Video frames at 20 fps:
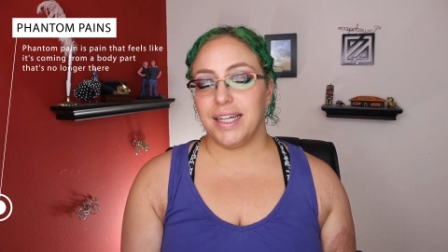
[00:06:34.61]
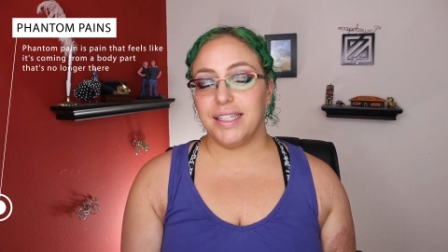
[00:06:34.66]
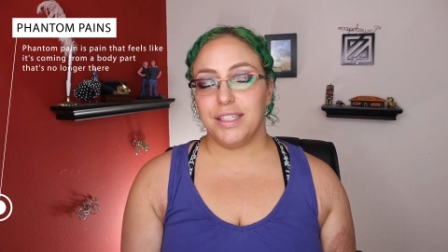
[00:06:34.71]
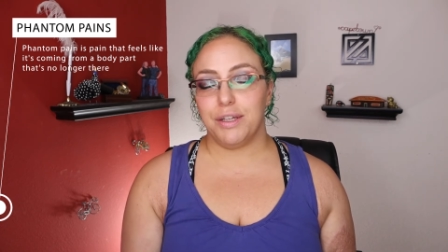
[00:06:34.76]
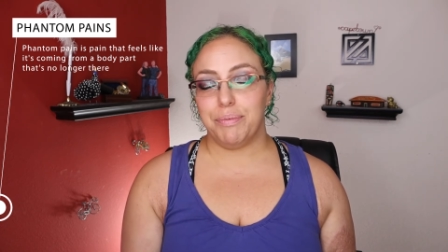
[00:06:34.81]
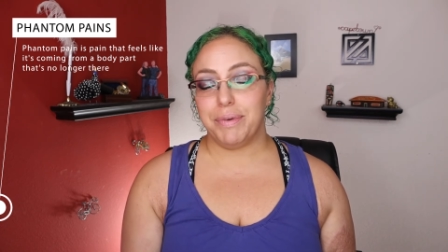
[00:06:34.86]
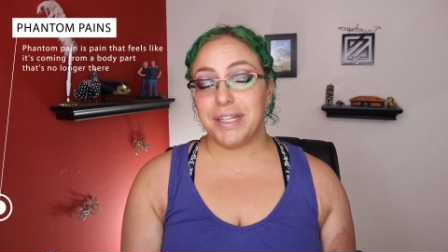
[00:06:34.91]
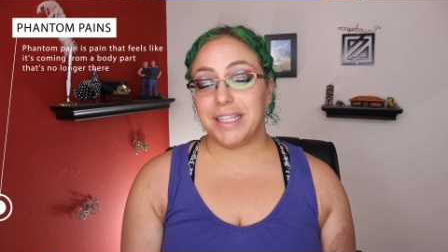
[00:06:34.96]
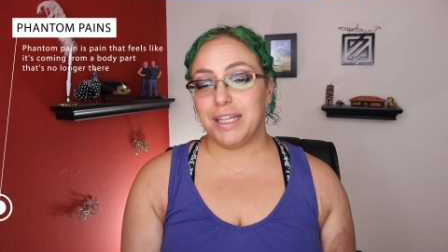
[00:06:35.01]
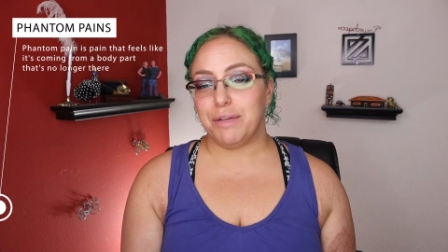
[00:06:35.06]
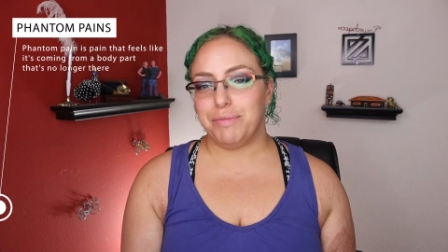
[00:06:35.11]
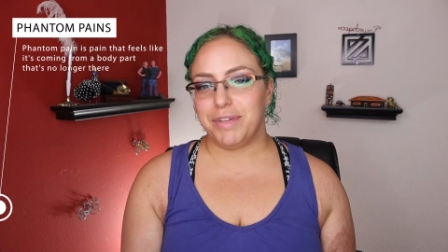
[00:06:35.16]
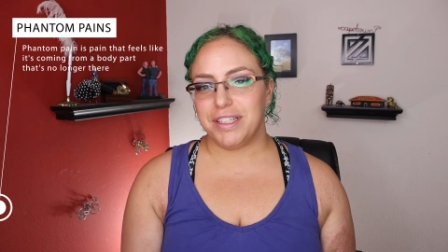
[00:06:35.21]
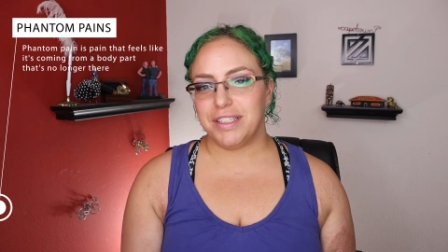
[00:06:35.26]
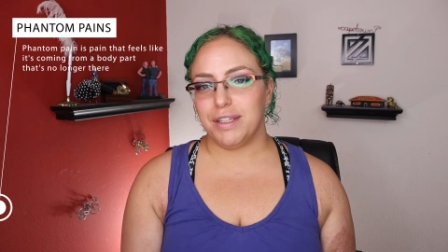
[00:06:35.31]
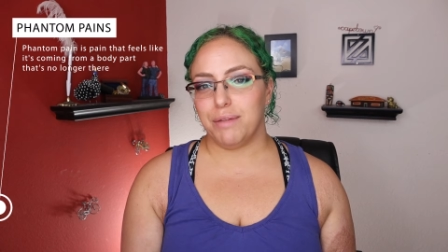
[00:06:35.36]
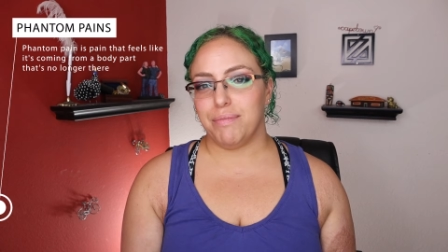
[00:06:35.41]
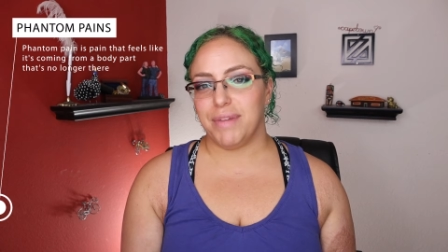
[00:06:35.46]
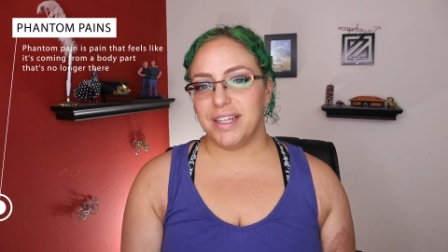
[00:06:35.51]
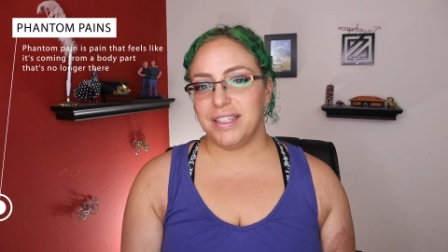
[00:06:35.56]
it typically
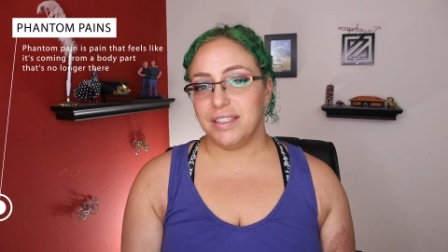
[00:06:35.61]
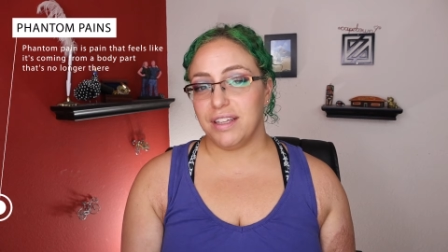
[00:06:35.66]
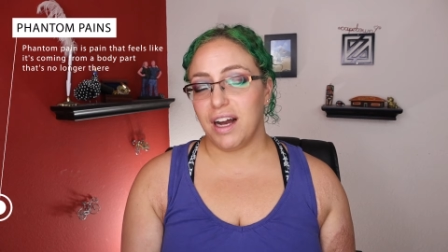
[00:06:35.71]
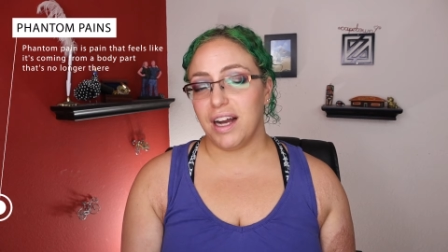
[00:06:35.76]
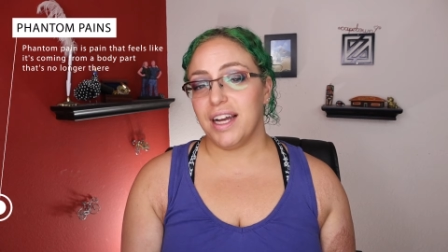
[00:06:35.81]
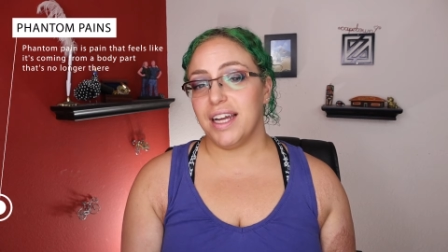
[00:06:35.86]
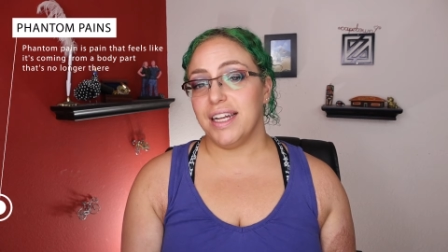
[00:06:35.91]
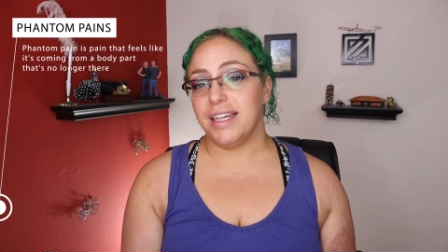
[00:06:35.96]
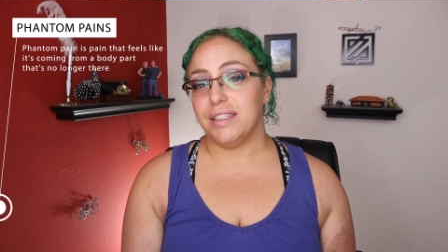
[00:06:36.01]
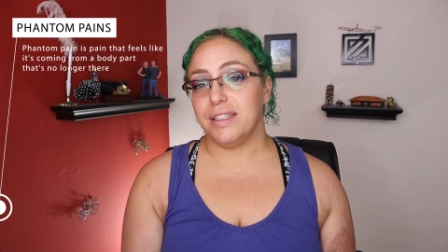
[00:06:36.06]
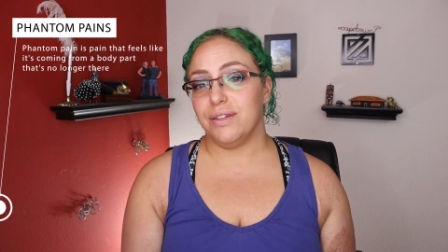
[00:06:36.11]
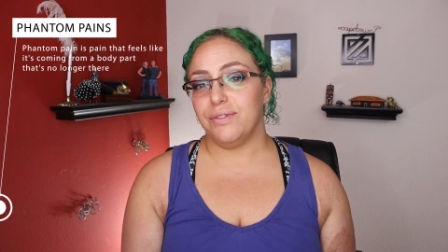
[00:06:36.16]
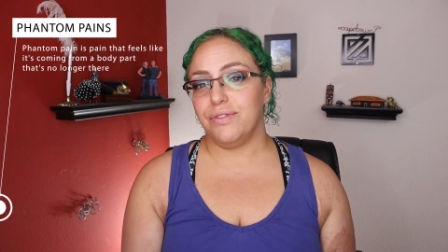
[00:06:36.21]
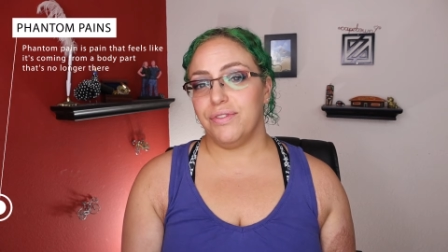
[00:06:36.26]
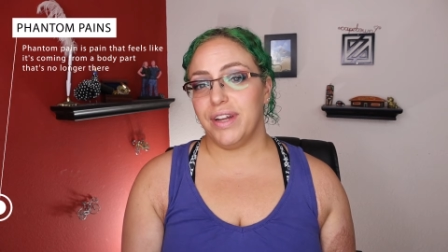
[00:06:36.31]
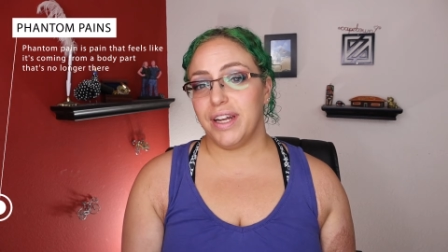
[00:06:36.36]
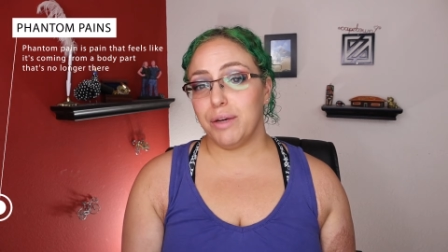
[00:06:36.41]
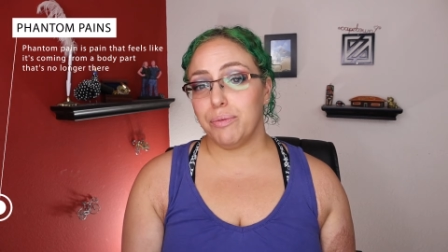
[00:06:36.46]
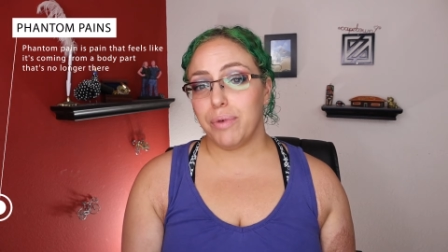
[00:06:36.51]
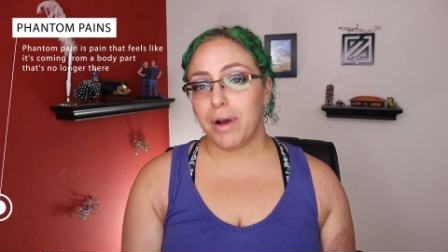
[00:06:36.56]
means that my socket isn't
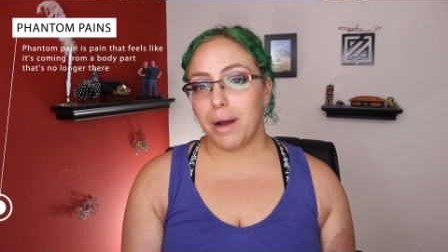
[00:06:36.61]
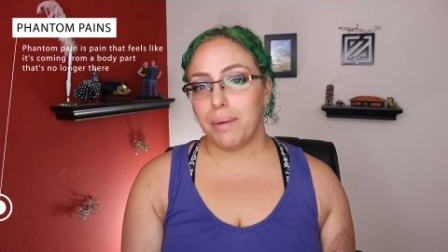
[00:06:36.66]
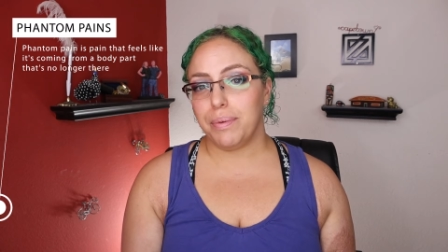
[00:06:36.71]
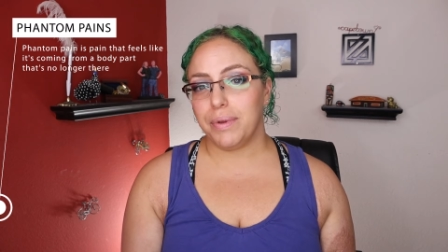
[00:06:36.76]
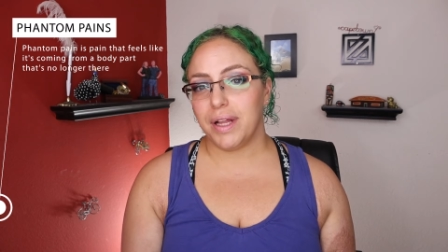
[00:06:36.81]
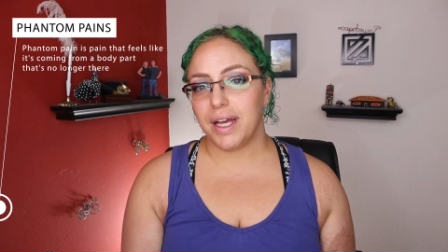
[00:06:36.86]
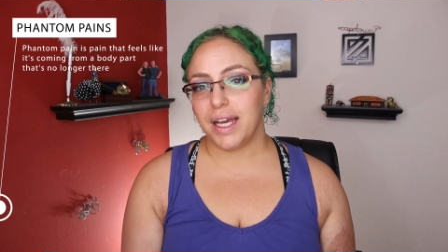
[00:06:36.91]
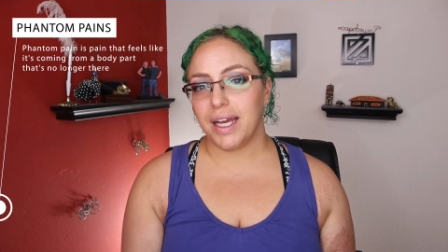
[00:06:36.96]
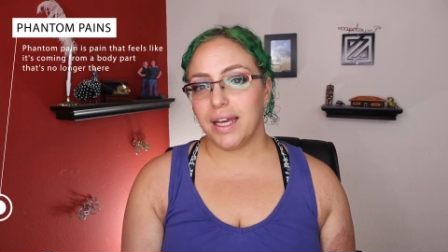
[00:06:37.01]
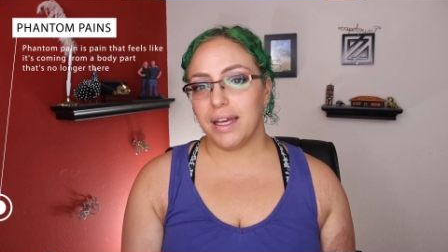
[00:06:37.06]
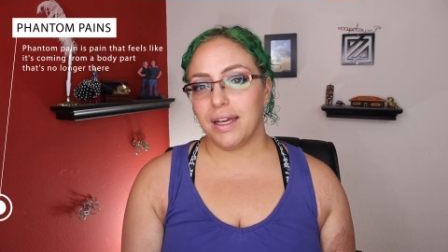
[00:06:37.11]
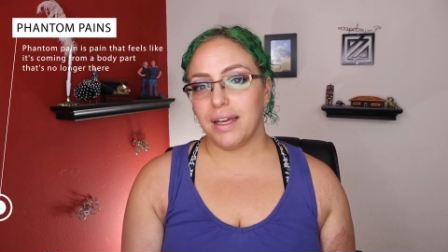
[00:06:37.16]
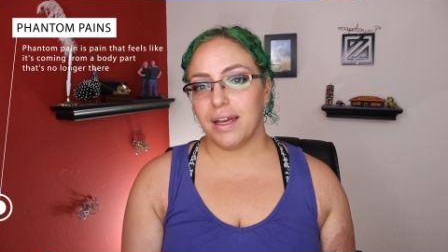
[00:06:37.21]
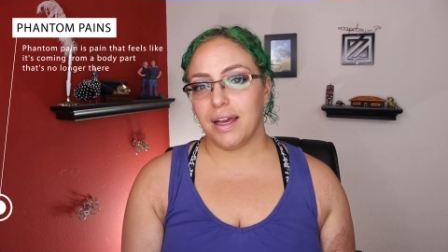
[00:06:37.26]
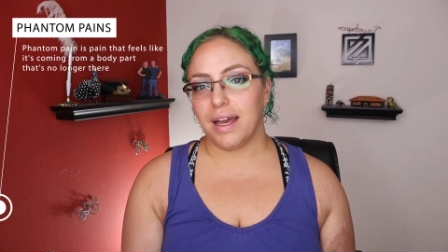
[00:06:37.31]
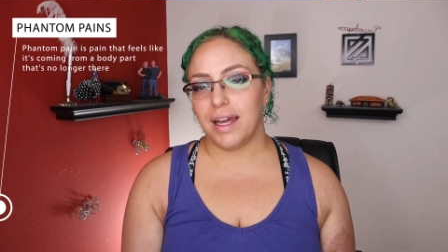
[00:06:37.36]
fitting properly,